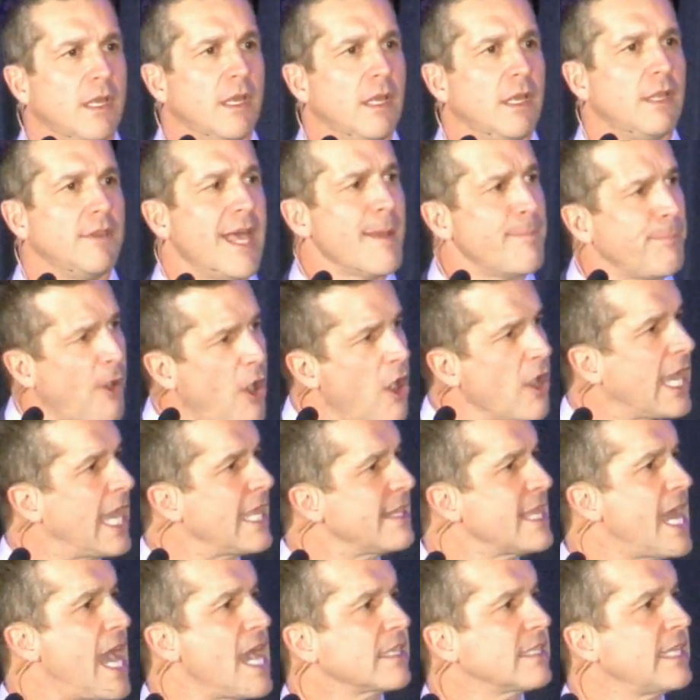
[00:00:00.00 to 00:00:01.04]
That ball got
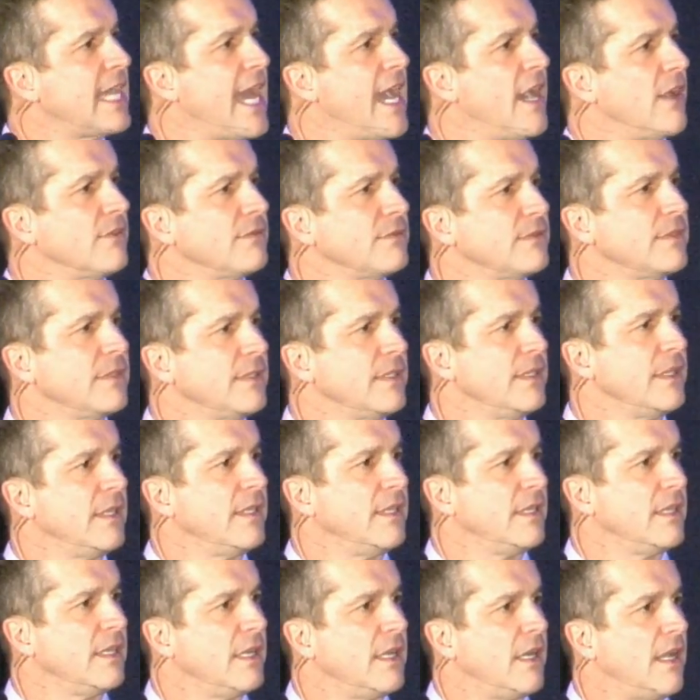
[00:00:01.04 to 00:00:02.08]
knocked out.
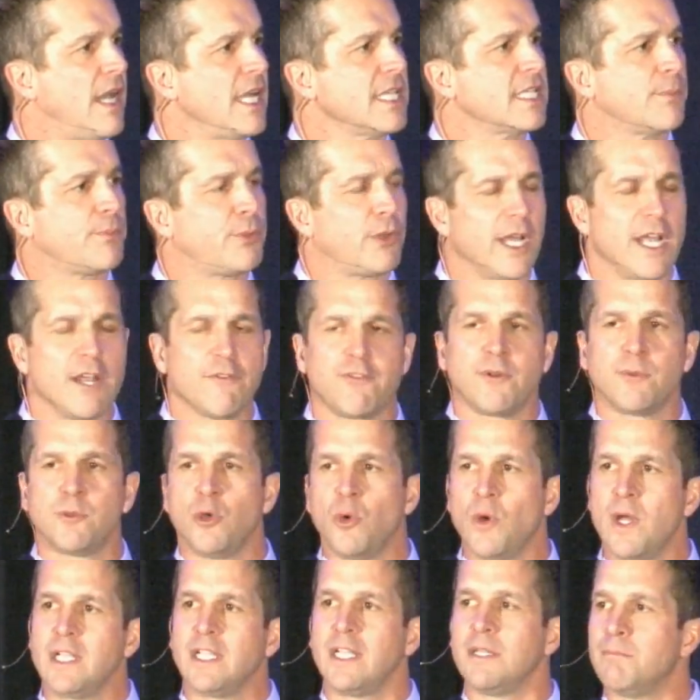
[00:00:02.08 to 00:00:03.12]
All right, the player from
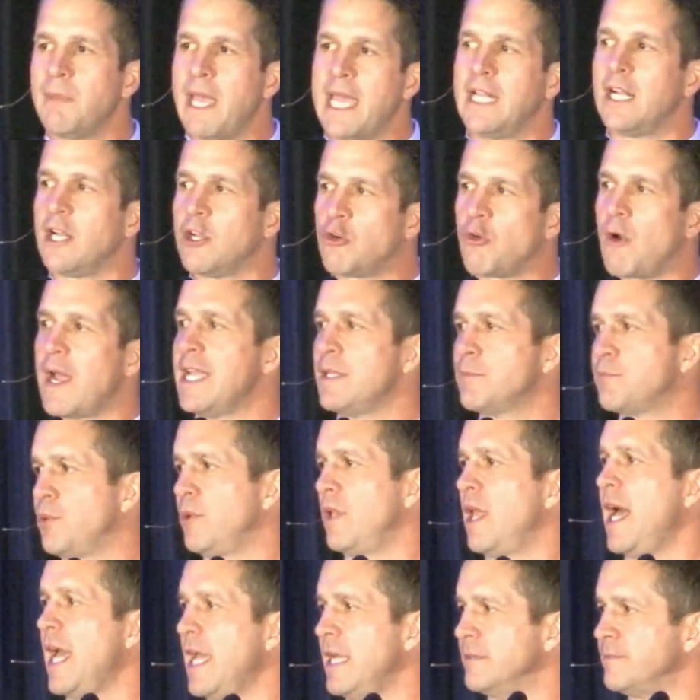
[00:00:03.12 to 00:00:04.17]
New England made a great
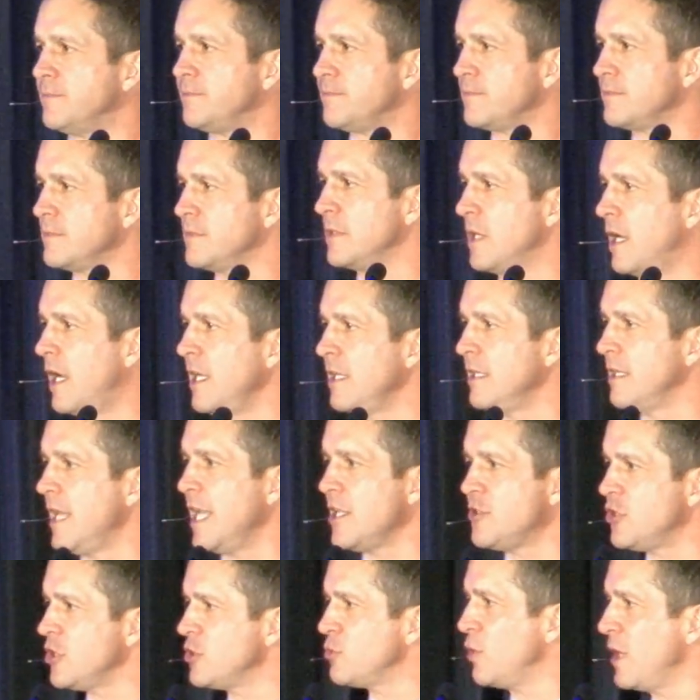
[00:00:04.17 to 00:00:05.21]
play. All right,
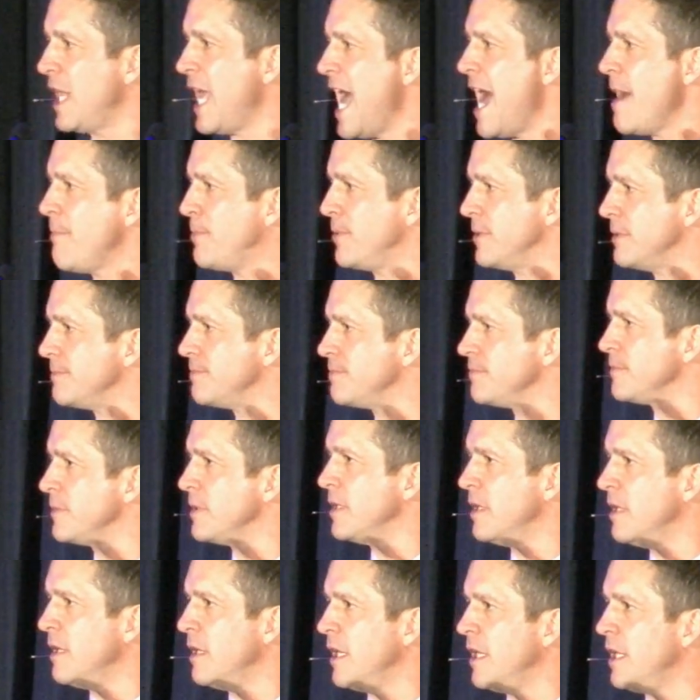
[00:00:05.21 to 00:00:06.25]
that's just what happened.
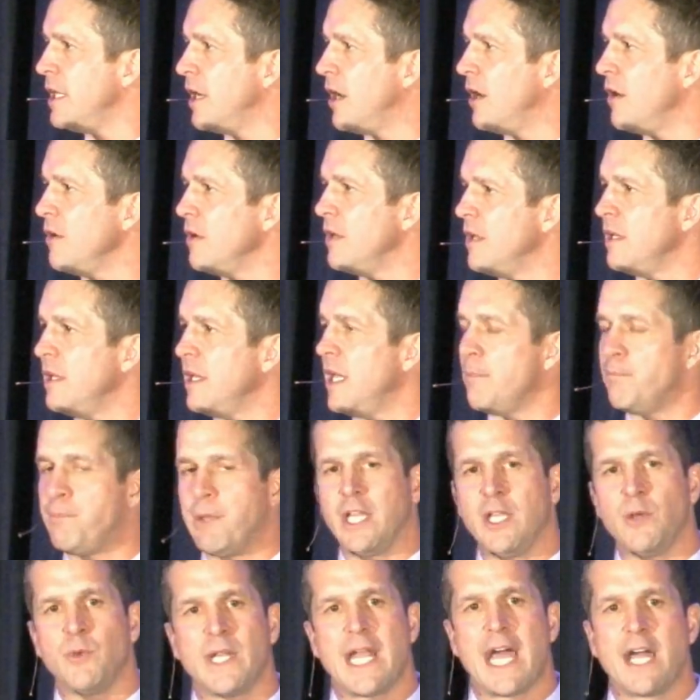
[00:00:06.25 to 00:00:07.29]
And
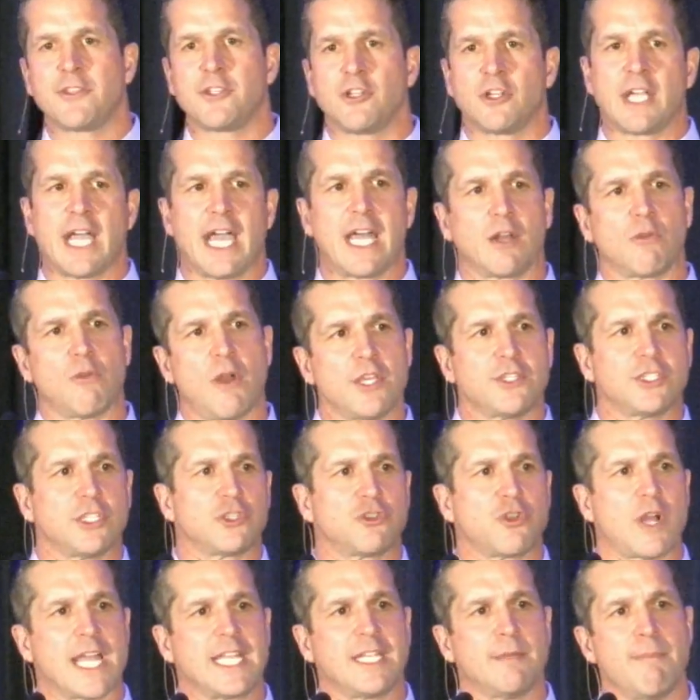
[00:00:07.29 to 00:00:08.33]
Billy went out there kind of rushing,
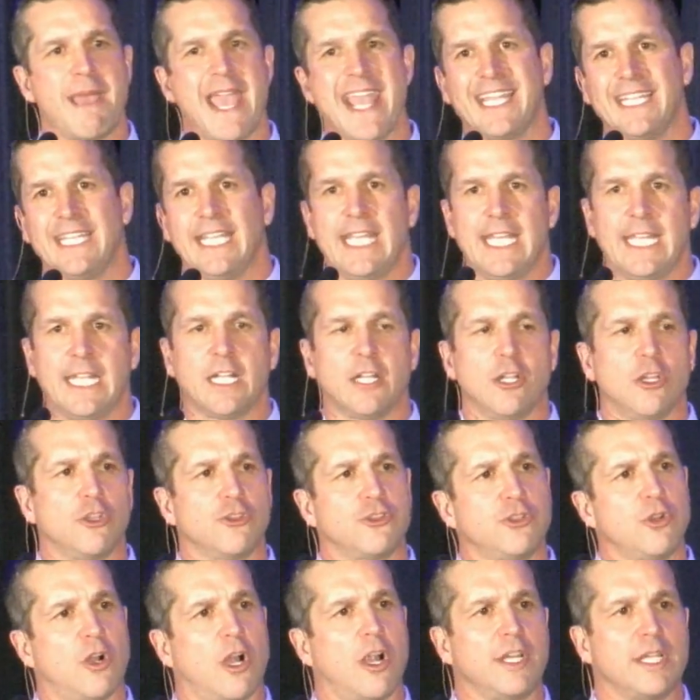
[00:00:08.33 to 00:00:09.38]
tried to make it, and he hit it a little
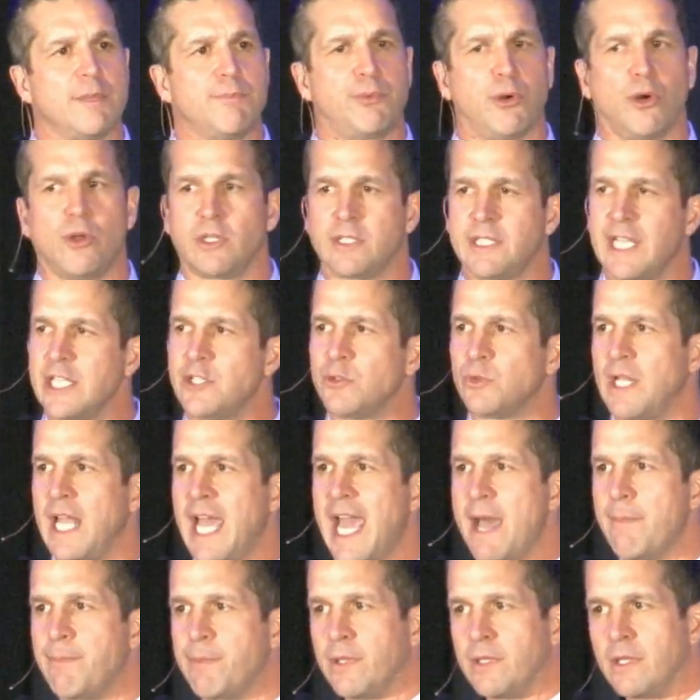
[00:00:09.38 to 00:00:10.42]
too hard, and he pulled it. That's what
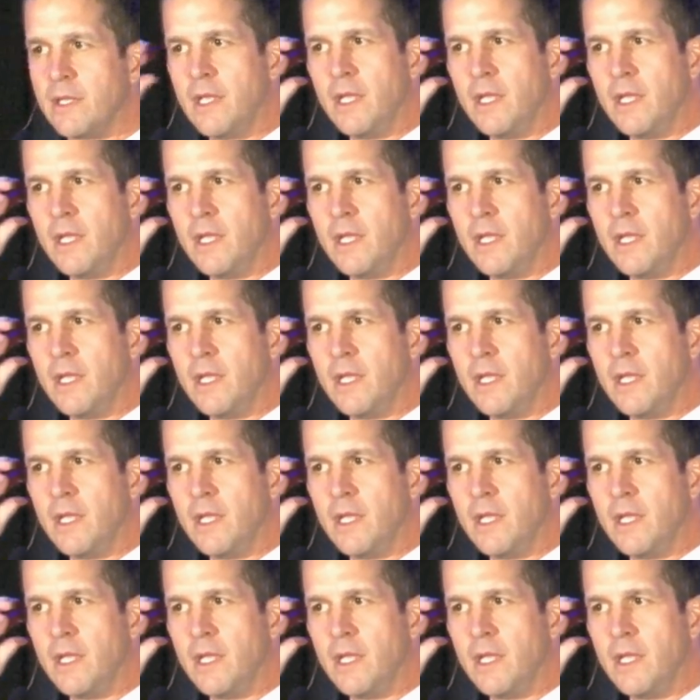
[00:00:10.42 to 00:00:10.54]
happened.